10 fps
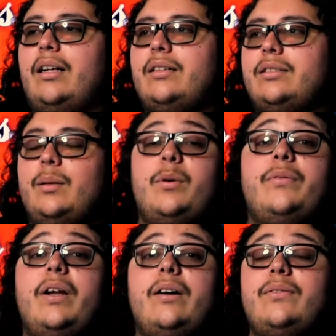Some I've
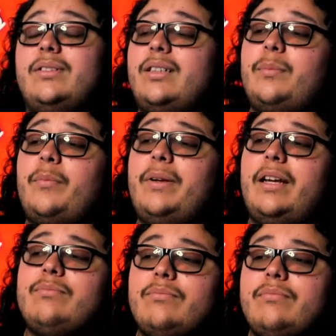loved. Some I've been
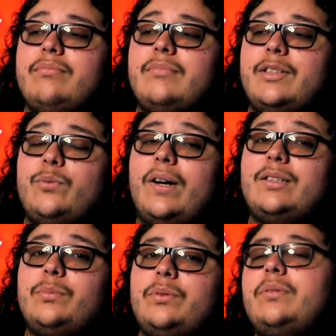like, that's
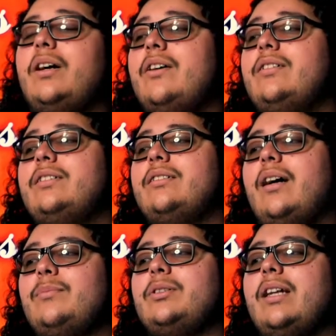watchable. Others
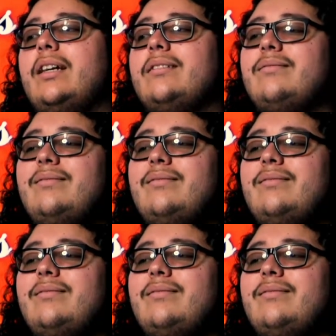I'm just like,